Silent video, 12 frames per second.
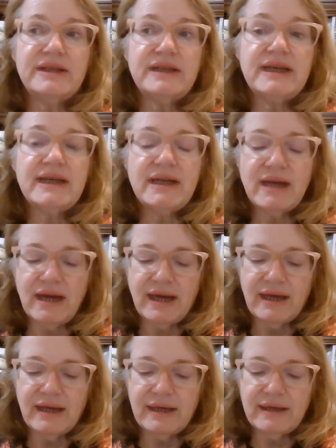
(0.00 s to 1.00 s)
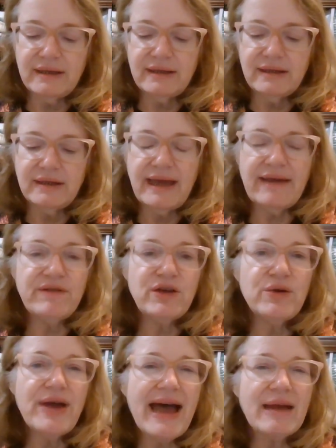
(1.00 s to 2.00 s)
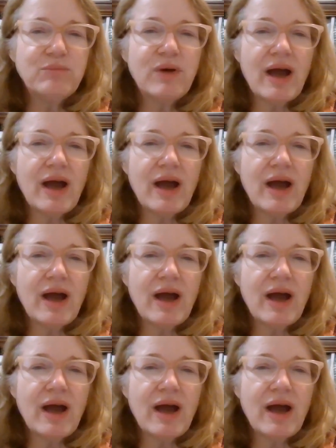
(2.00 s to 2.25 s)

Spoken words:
did have you had